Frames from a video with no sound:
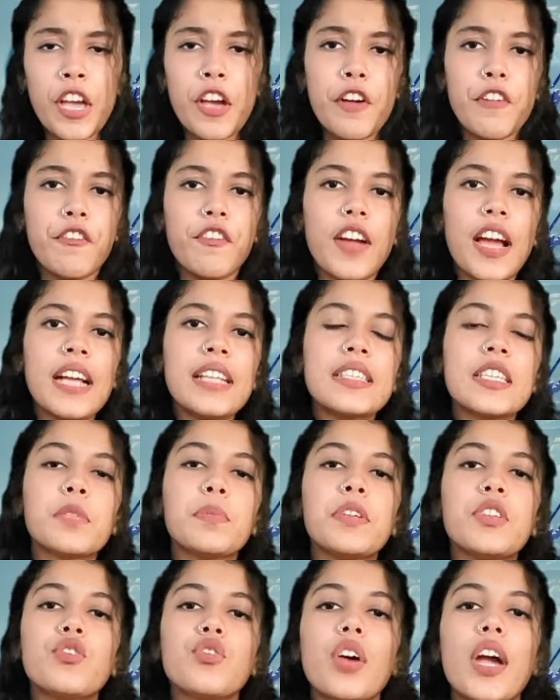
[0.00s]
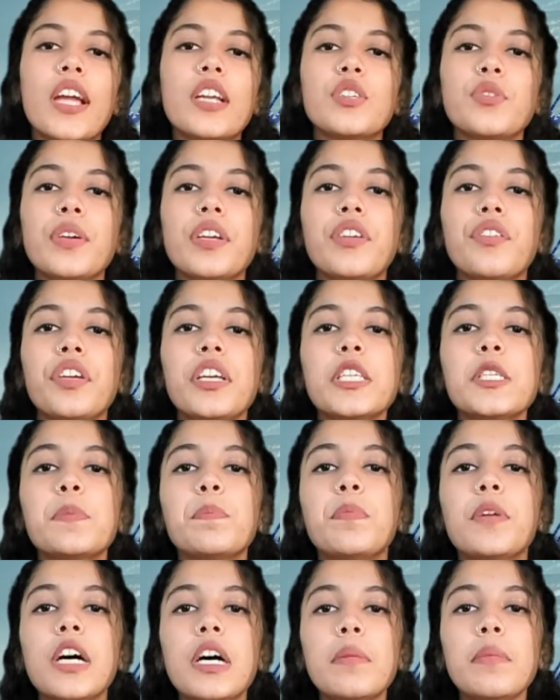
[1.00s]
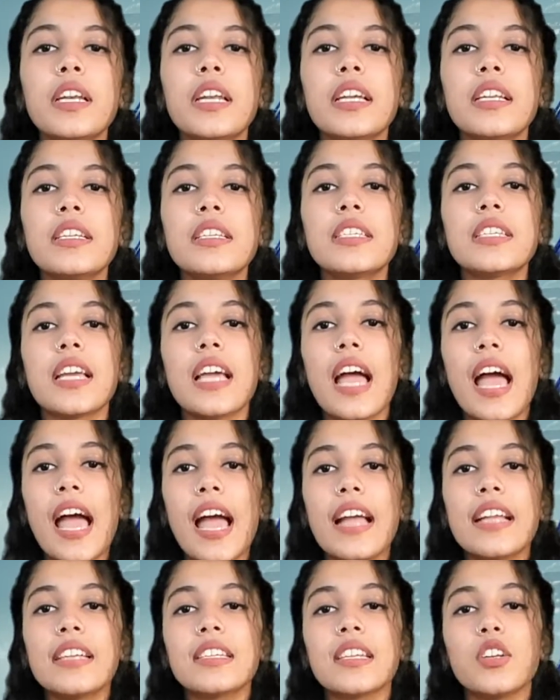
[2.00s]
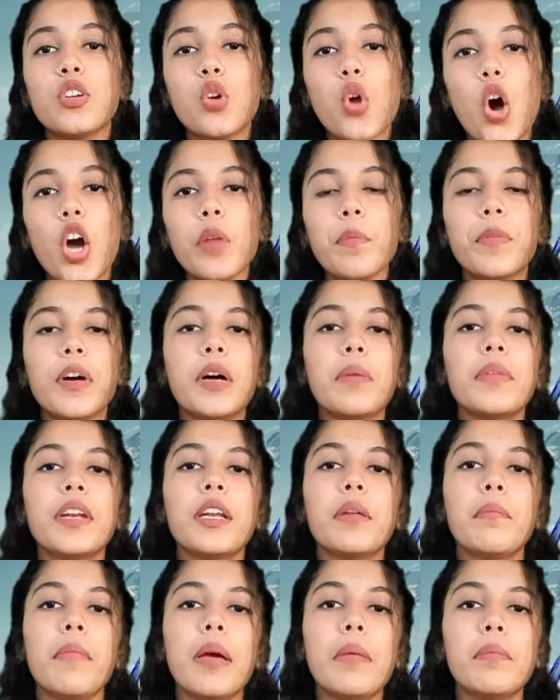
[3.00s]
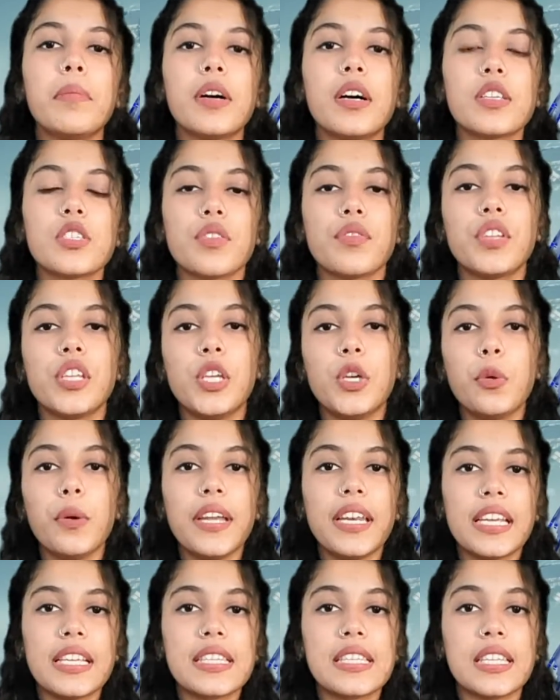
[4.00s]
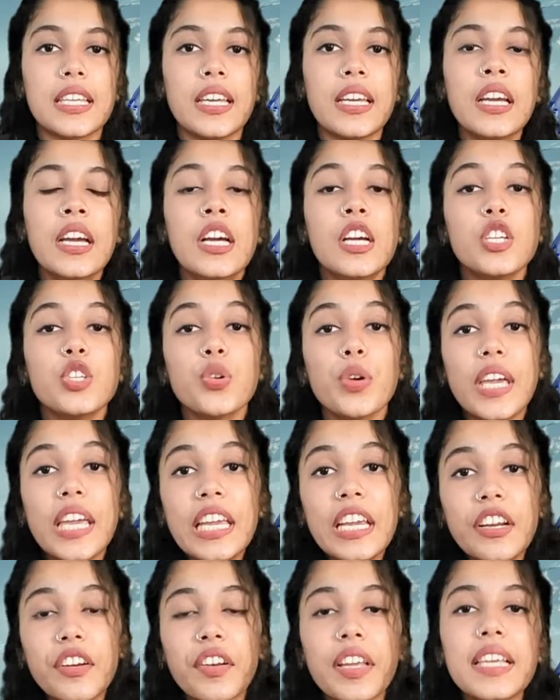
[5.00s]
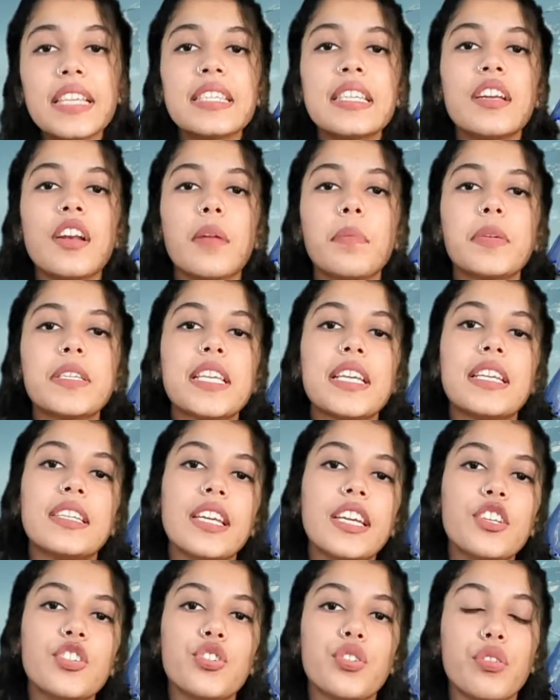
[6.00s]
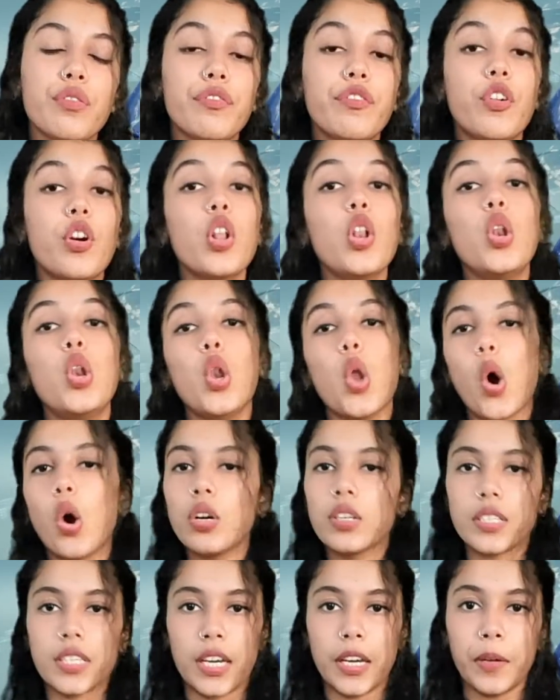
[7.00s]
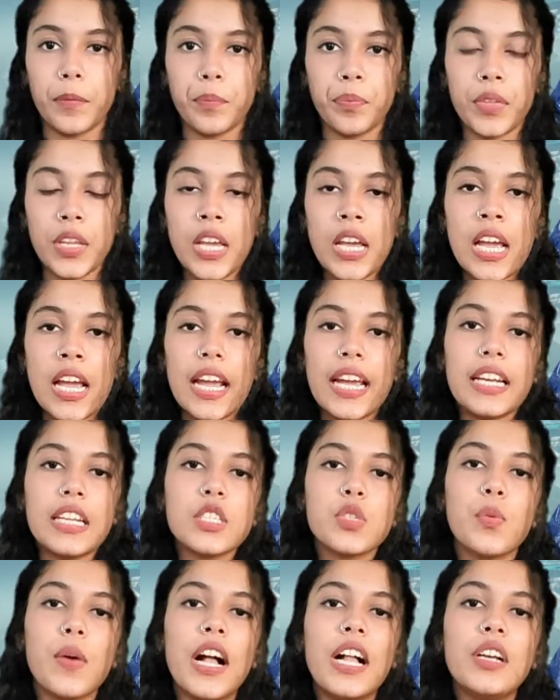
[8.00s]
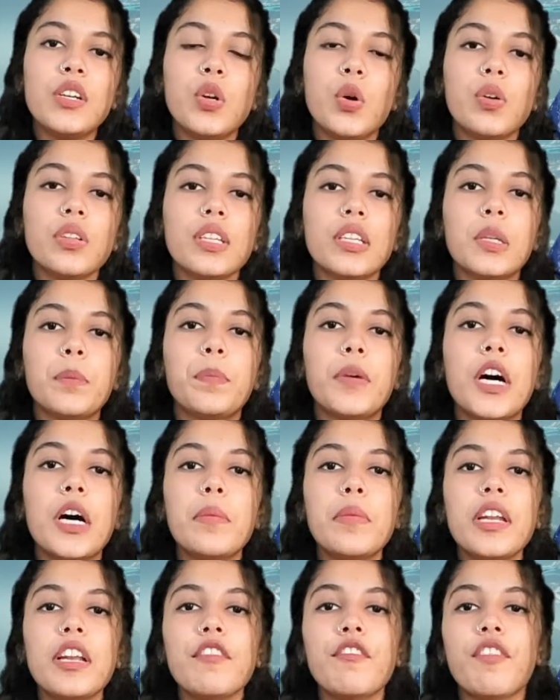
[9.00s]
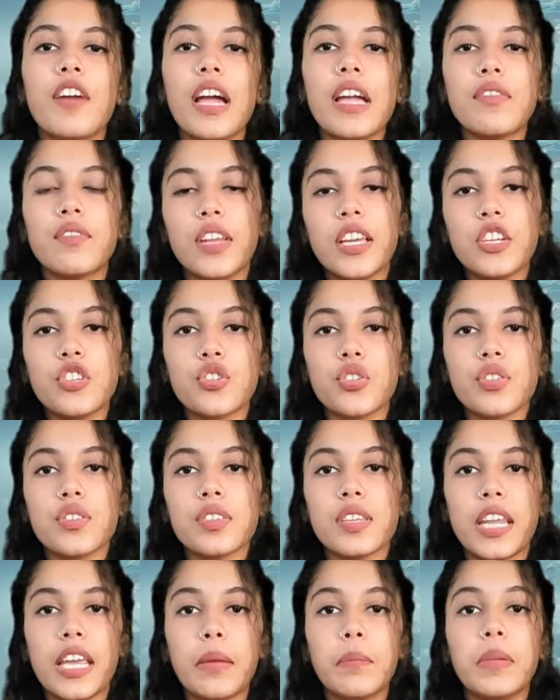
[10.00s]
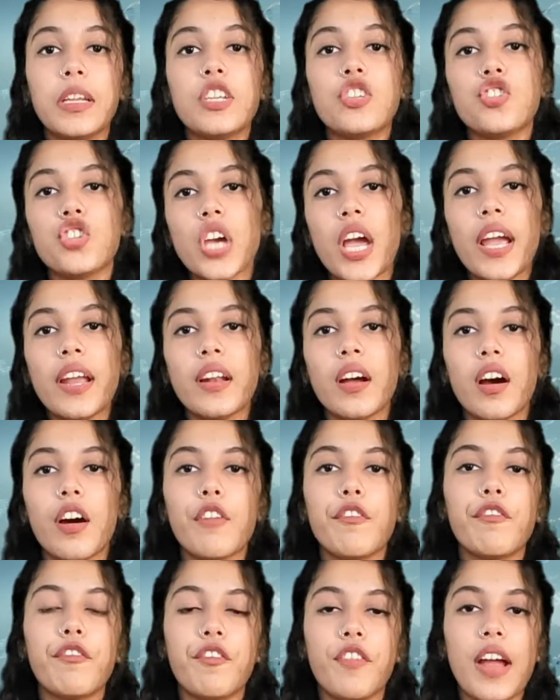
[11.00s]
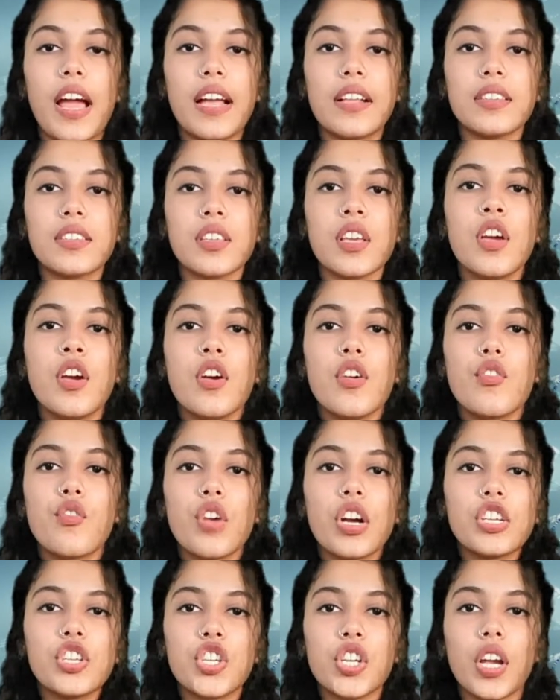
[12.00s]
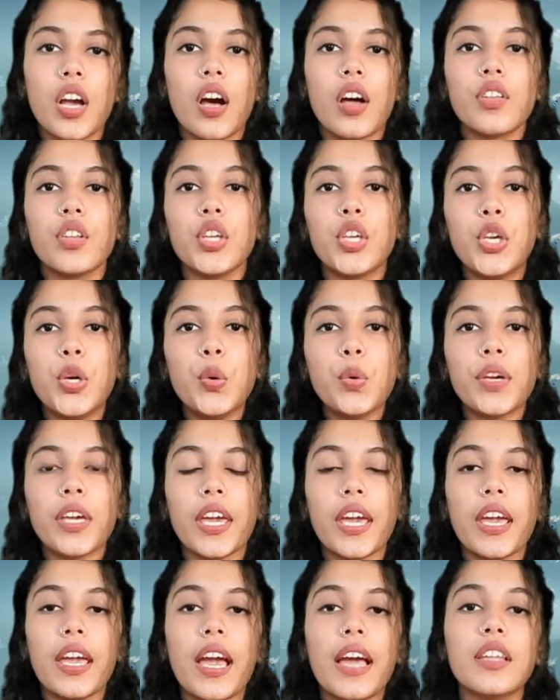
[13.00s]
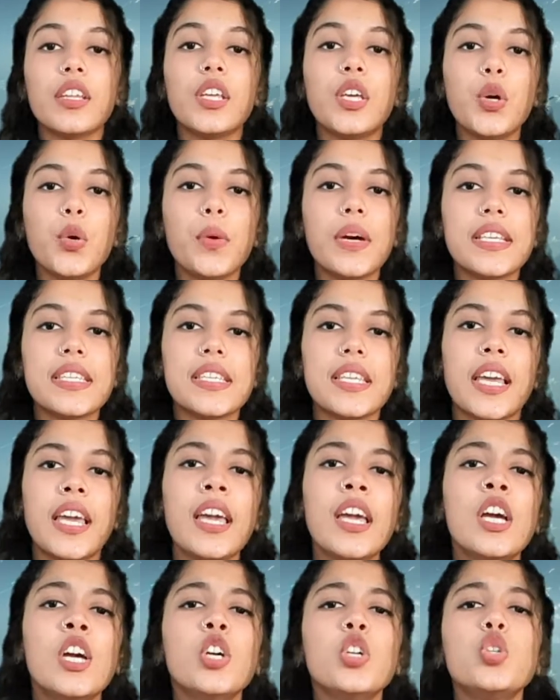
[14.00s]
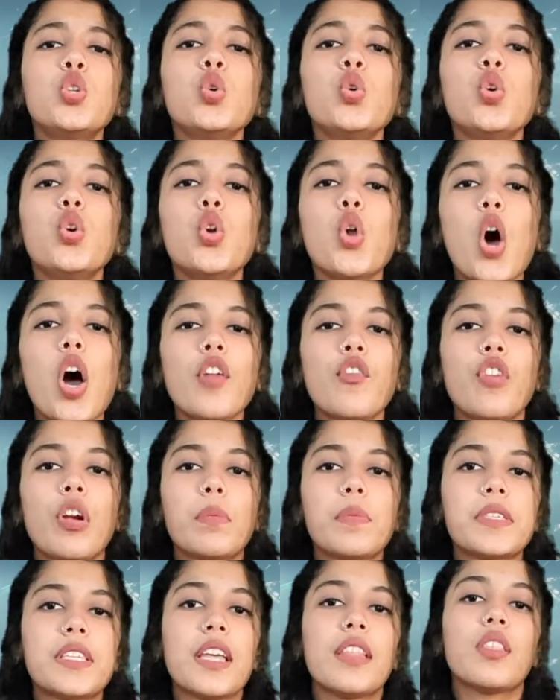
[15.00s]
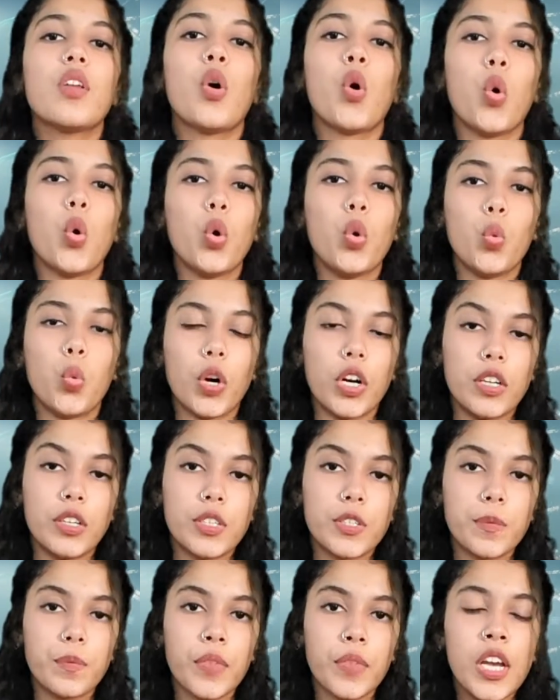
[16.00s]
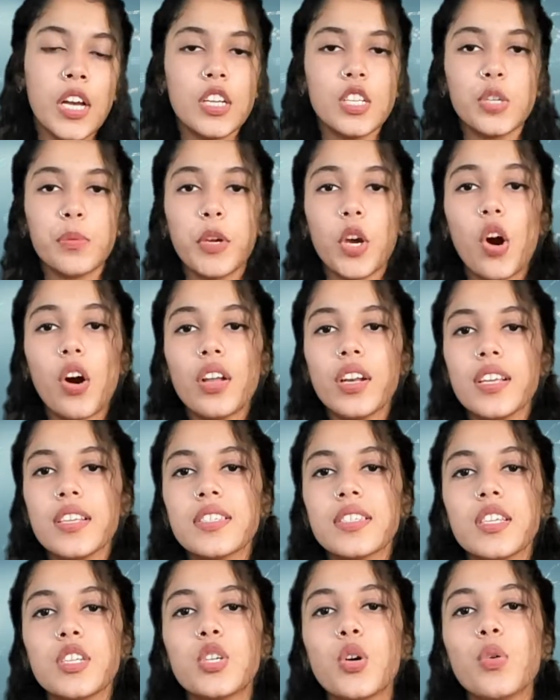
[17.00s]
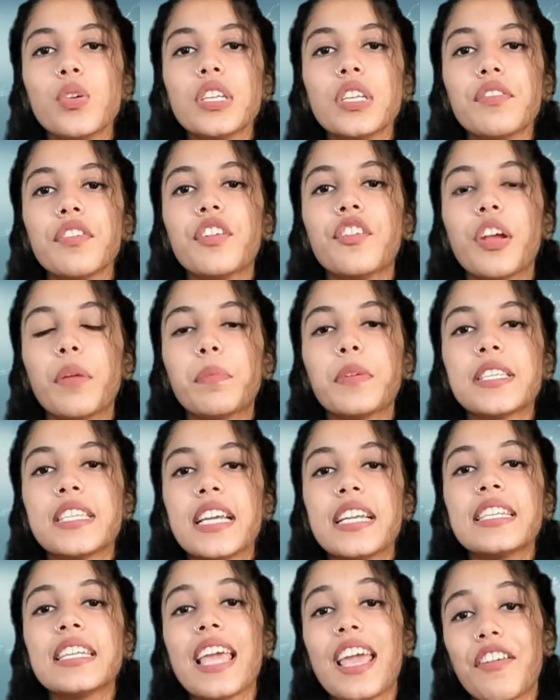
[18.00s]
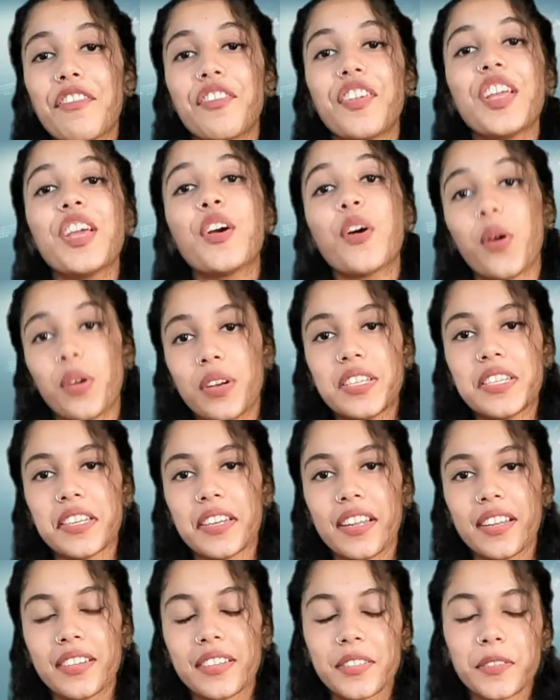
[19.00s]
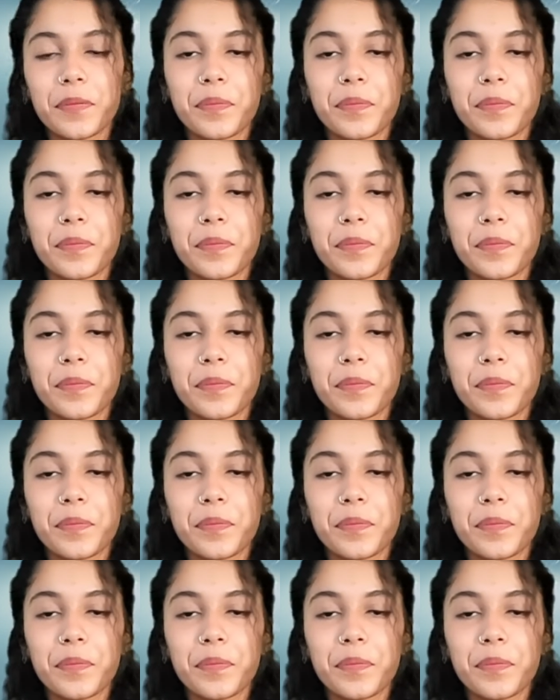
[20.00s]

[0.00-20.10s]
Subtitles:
France has been trying to increase permanent and non-permanent members of the UNSC to increase the representation for a long time. It is well known that the permanent five nations, namely China, France, Russia, the UK and the USA, do not represent the whole world. To be honest, they don't even represent every continent.